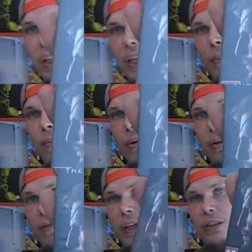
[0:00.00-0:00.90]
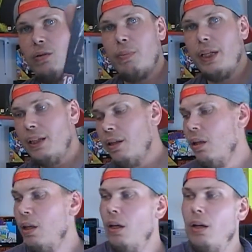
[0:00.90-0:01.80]
game, Phantom Pain.
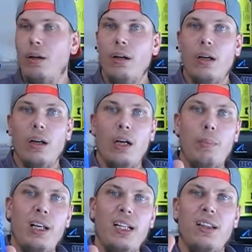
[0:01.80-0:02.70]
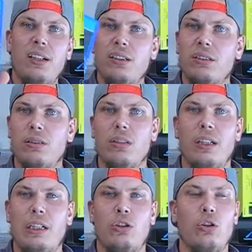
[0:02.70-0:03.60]
I played this,
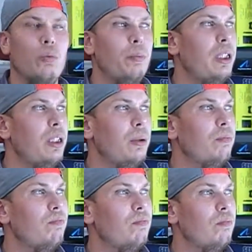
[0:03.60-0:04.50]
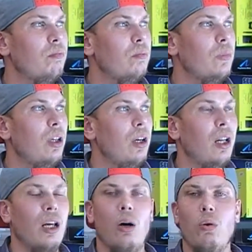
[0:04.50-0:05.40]
it took me
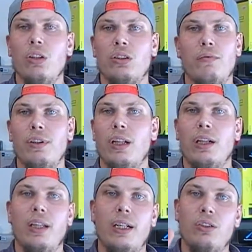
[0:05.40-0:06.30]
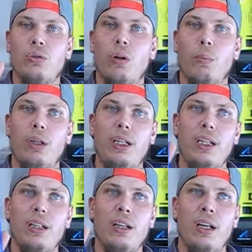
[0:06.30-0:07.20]
an hour or something like that to complete
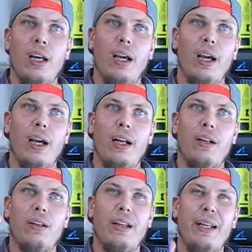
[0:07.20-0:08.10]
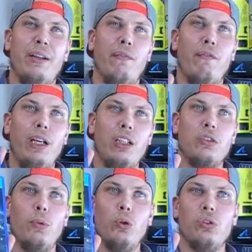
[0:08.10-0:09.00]
it, and it feels
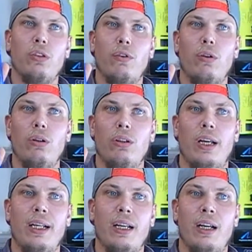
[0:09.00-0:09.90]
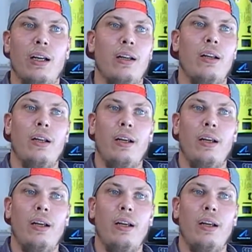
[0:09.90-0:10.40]
most of all like a